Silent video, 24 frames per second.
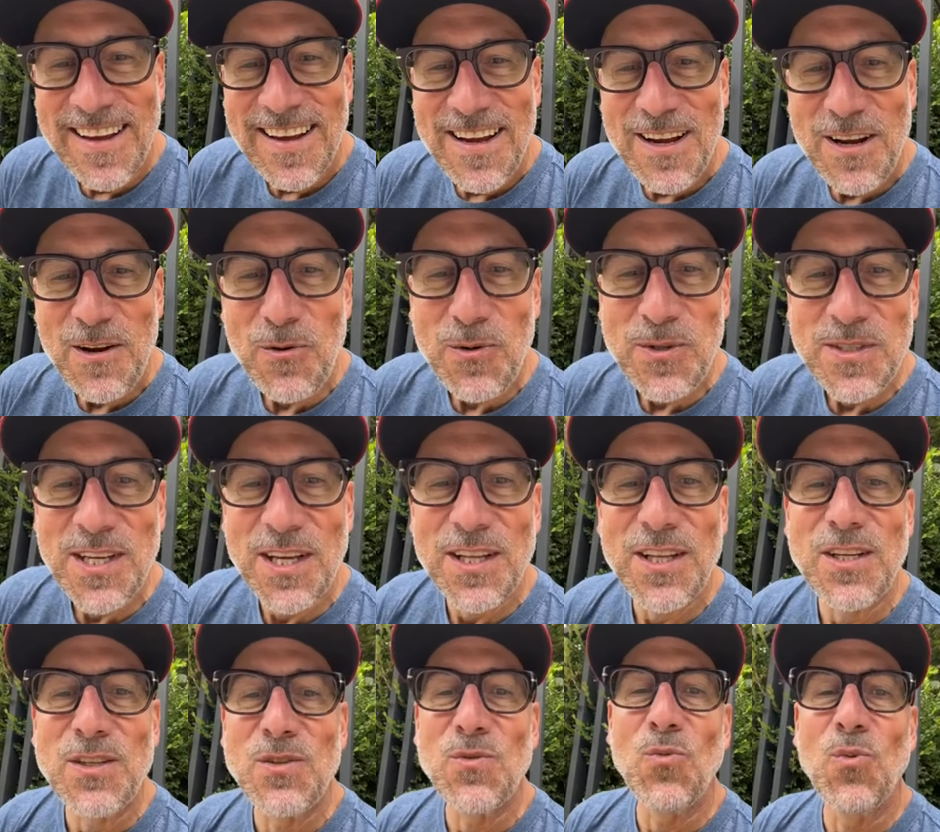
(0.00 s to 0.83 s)
He always had
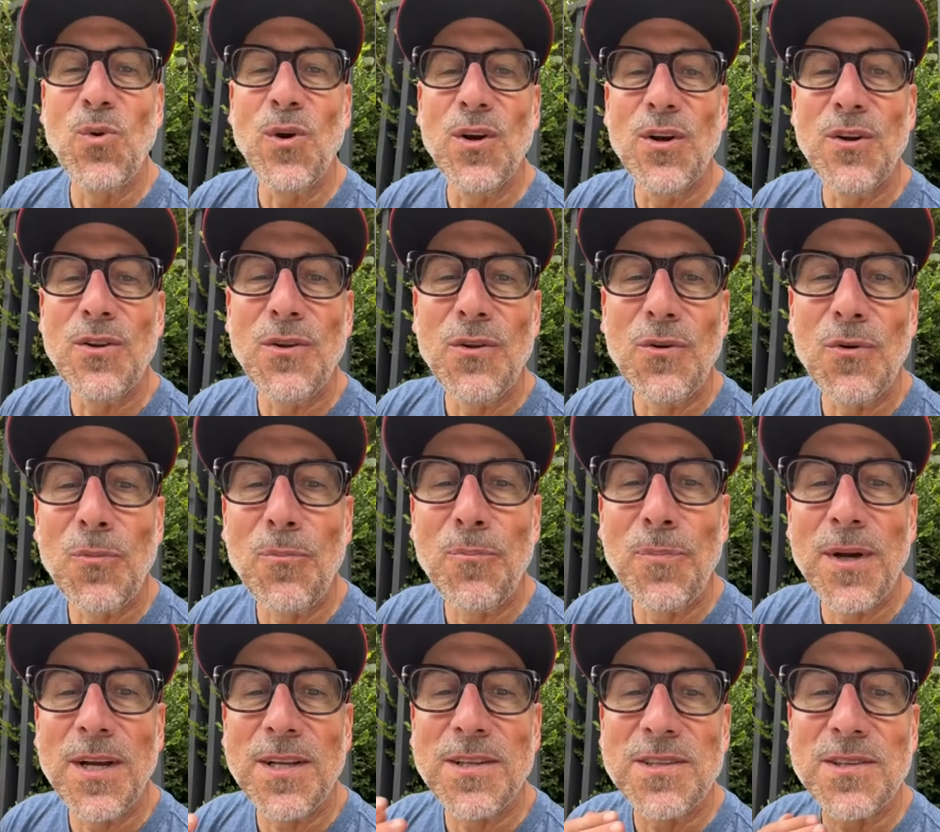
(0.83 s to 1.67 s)
these weird little
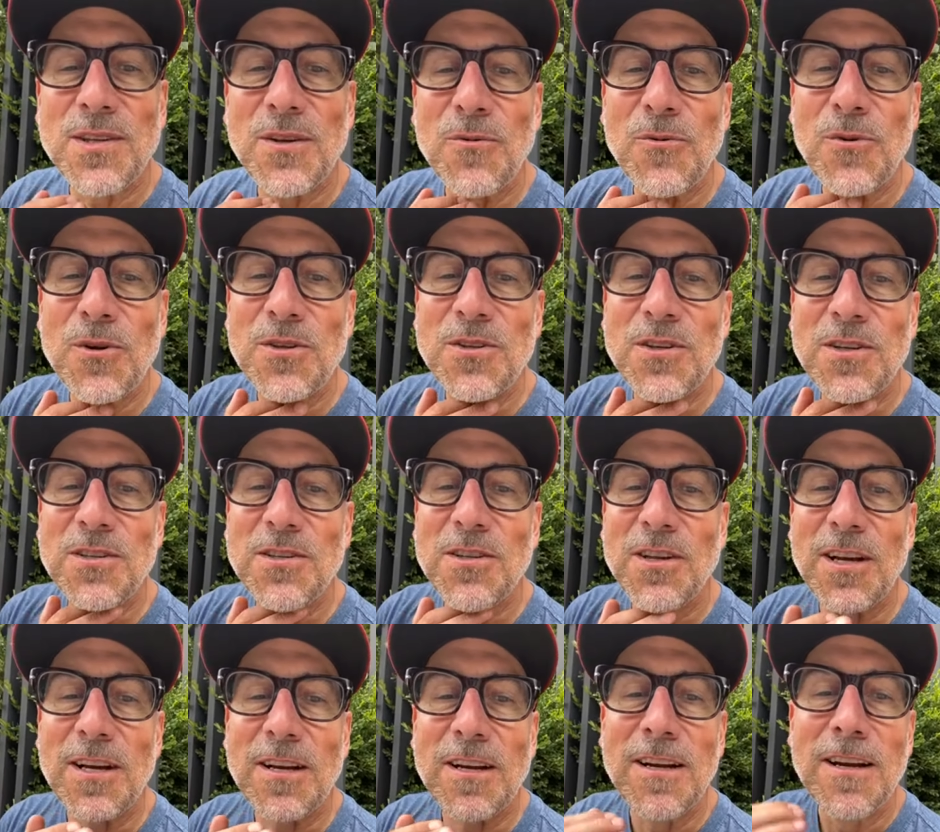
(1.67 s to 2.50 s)
bits that were just
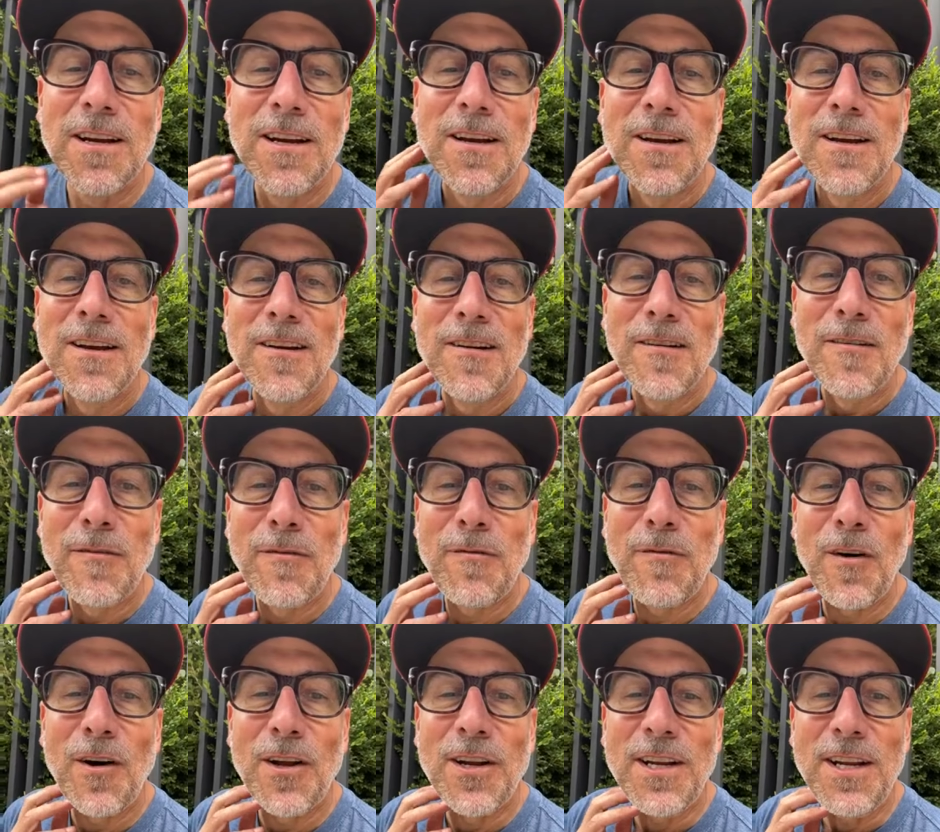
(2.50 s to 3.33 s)
like
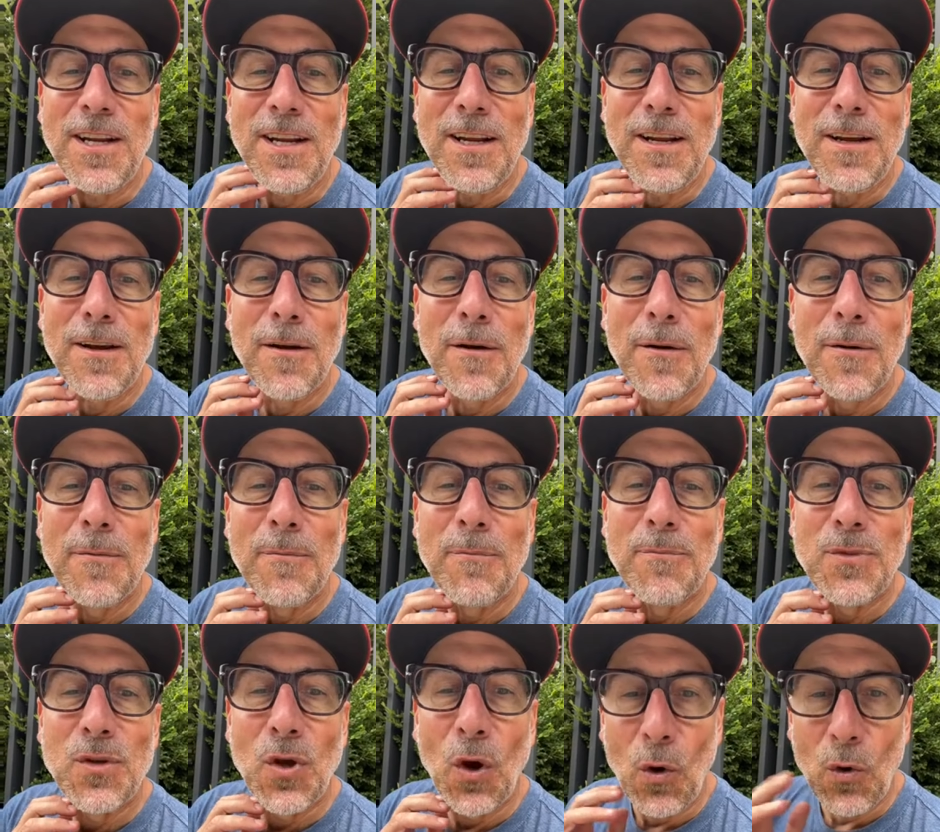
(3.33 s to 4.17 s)
funny,
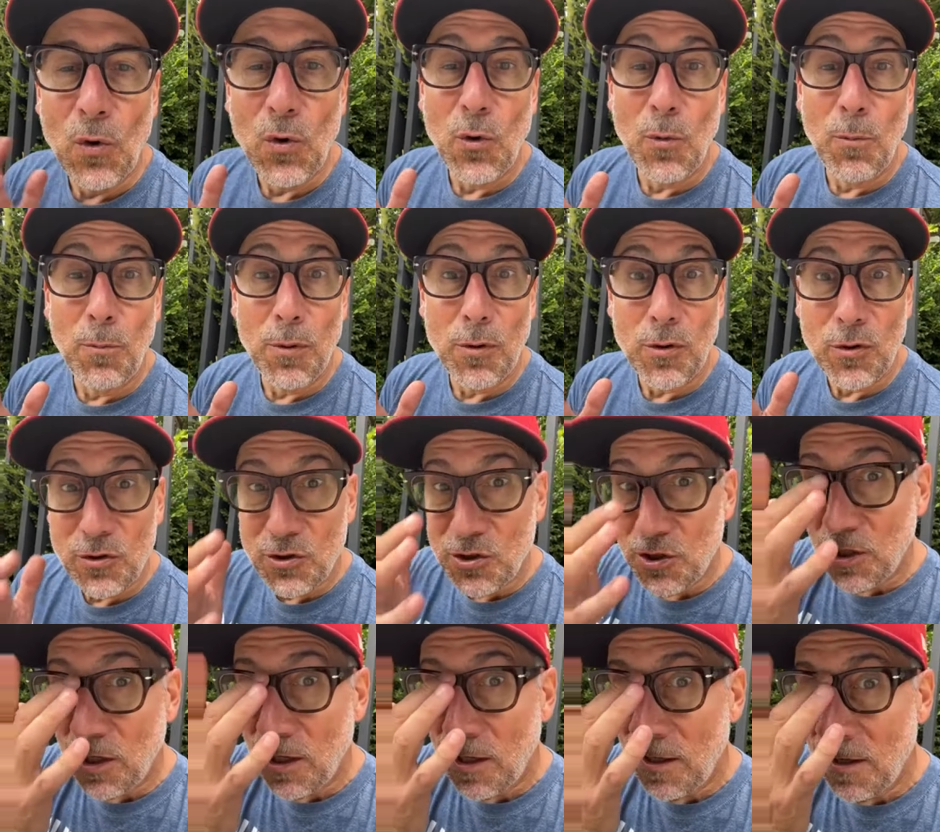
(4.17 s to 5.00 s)
total
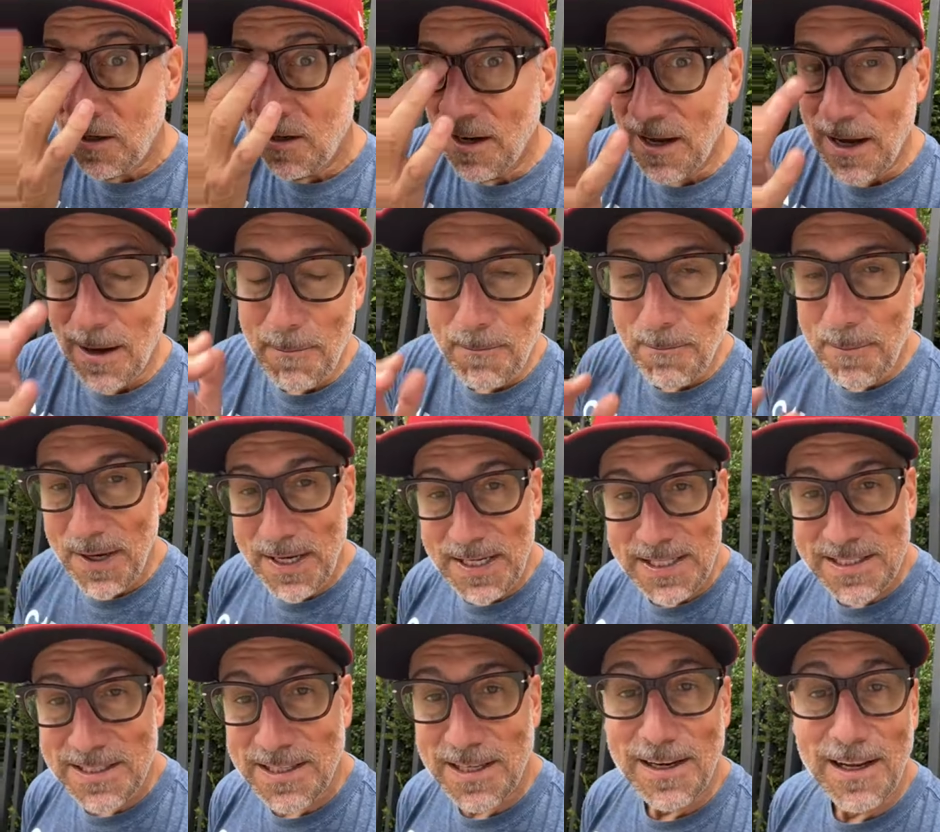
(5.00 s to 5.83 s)
bullshit, not
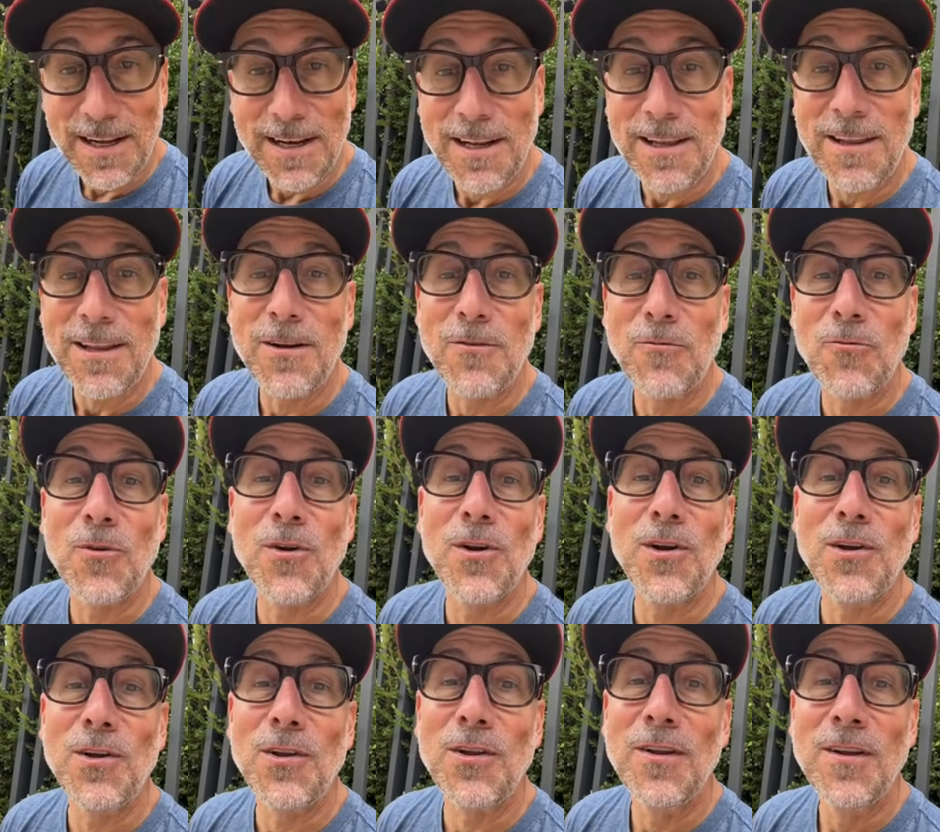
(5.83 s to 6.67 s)
based in anything
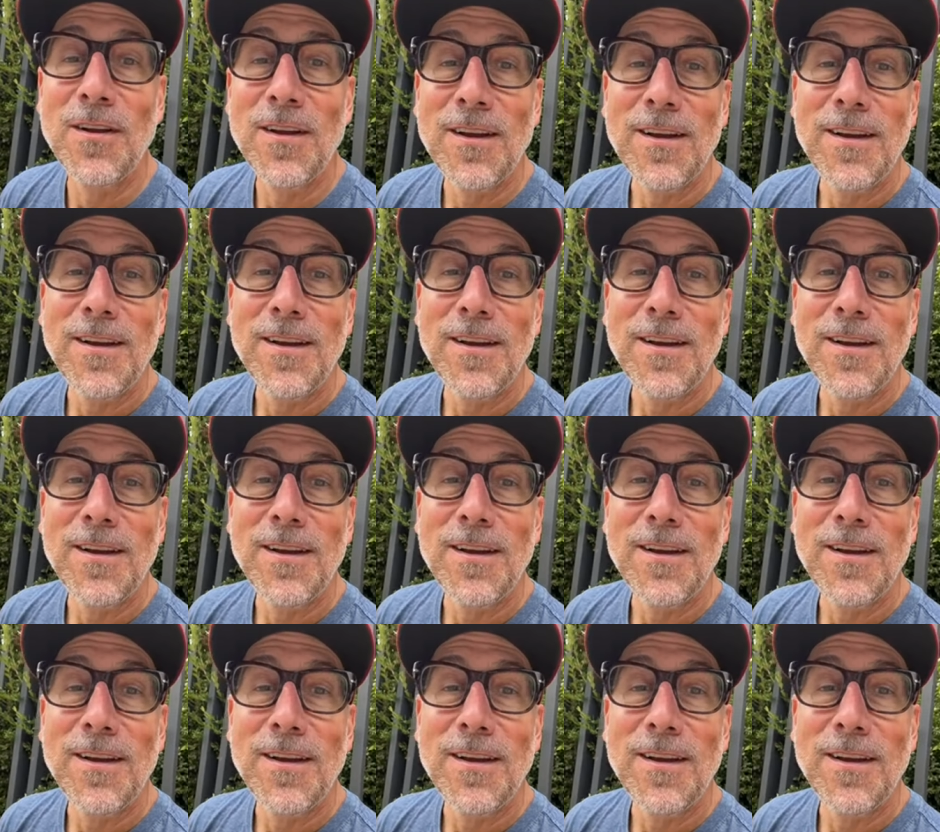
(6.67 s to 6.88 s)
real.